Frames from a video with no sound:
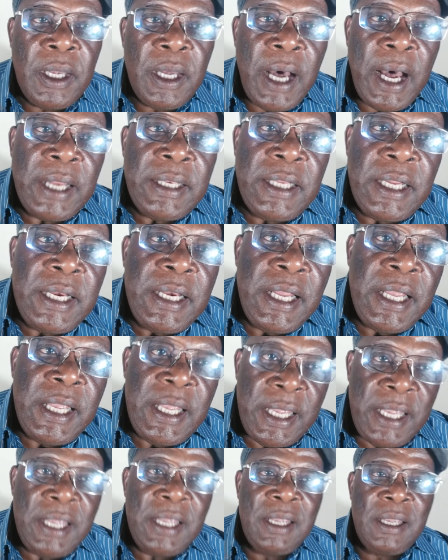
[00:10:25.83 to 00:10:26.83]
And then the
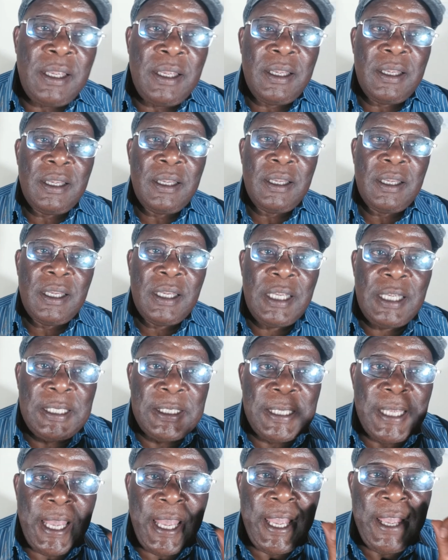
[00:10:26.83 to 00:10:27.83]
E
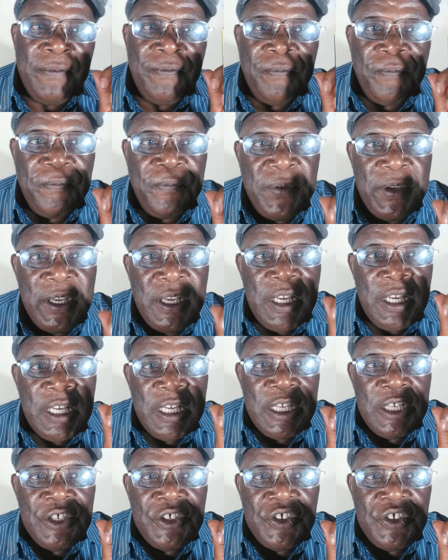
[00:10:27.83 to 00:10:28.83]
is
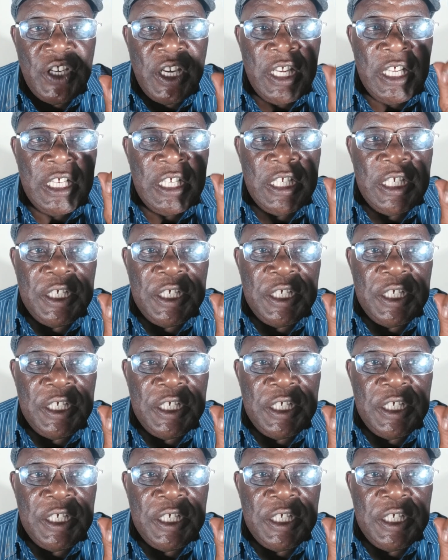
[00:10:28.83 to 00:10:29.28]
efficiency.